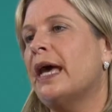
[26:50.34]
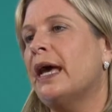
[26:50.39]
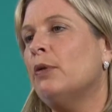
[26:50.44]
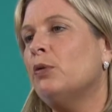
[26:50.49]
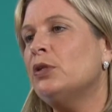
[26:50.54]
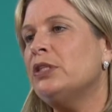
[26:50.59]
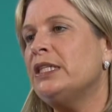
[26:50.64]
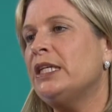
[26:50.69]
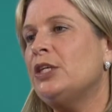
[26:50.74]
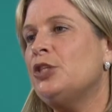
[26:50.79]
I
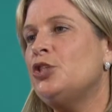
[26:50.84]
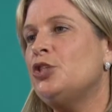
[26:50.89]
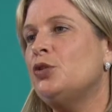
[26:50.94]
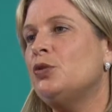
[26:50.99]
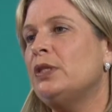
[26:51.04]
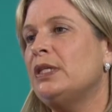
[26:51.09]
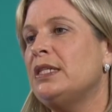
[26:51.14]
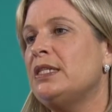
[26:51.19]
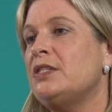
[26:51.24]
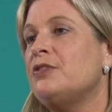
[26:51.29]
will teach
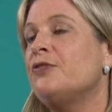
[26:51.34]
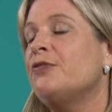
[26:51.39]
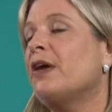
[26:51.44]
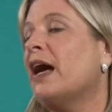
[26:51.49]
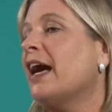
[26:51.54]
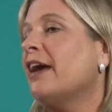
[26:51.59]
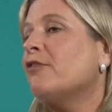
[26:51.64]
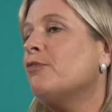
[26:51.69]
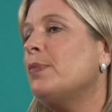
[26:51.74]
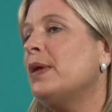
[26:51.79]
you these
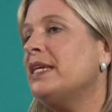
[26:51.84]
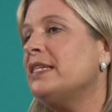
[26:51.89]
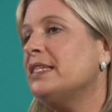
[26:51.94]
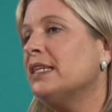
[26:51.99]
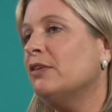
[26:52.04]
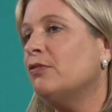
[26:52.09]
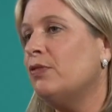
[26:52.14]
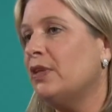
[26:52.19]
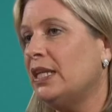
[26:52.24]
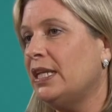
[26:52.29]
5
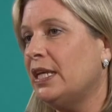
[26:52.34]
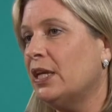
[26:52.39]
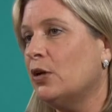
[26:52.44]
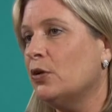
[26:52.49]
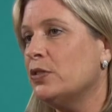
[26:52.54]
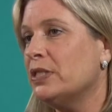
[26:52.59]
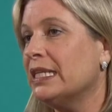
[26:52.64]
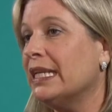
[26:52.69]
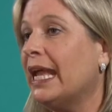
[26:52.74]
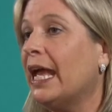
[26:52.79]
basic
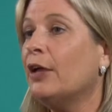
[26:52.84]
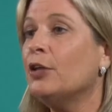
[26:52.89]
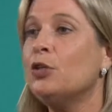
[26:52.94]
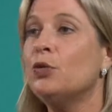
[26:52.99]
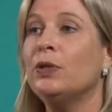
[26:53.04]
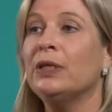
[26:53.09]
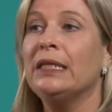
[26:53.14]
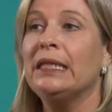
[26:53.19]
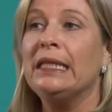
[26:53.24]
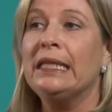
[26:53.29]
videos and how
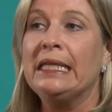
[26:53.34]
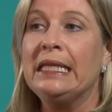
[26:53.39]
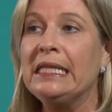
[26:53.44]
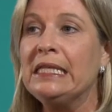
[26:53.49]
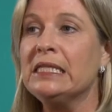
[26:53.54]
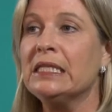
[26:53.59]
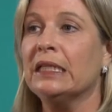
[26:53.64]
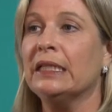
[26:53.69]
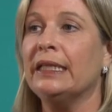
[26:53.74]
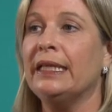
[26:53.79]
you can
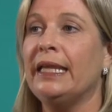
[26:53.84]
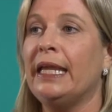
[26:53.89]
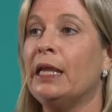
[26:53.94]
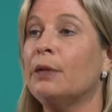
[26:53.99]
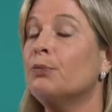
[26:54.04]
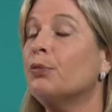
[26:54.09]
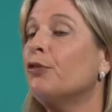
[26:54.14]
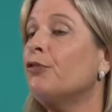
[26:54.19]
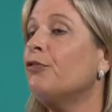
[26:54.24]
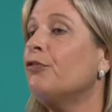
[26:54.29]
easily
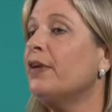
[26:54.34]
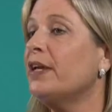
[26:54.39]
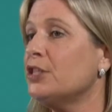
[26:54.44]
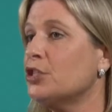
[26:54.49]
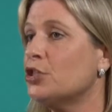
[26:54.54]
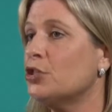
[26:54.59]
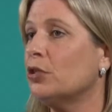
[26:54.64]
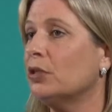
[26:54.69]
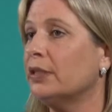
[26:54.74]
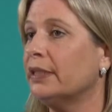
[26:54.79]
and
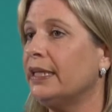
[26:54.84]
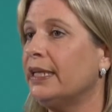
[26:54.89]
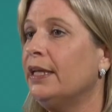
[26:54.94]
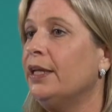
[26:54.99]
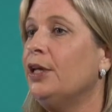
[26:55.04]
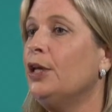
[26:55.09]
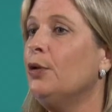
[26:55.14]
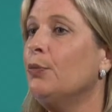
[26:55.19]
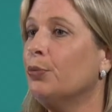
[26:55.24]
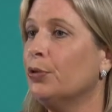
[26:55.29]
professionally
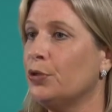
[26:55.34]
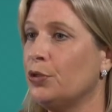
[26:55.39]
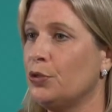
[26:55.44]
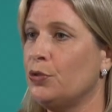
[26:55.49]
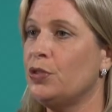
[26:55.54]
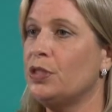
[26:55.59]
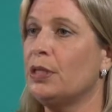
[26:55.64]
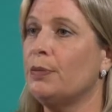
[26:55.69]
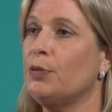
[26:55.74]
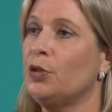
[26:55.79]

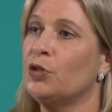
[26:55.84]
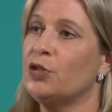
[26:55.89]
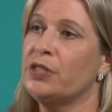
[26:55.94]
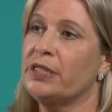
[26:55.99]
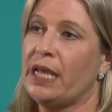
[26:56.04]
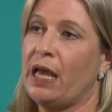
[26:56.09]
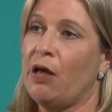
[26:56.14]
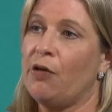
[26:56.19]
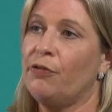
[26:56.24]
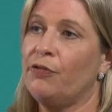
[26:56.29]
produce them
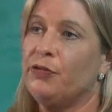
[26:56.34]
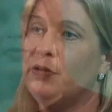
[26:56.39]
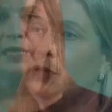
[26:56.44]
yourself.